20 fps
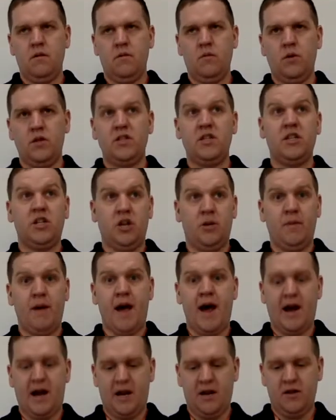what's in your
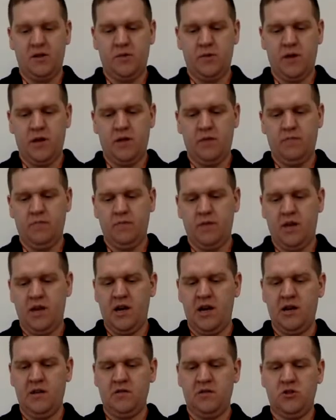packet as well,
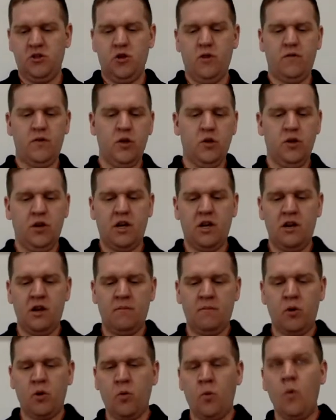okay? So if you look at
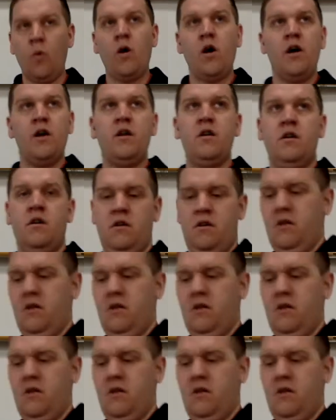number 1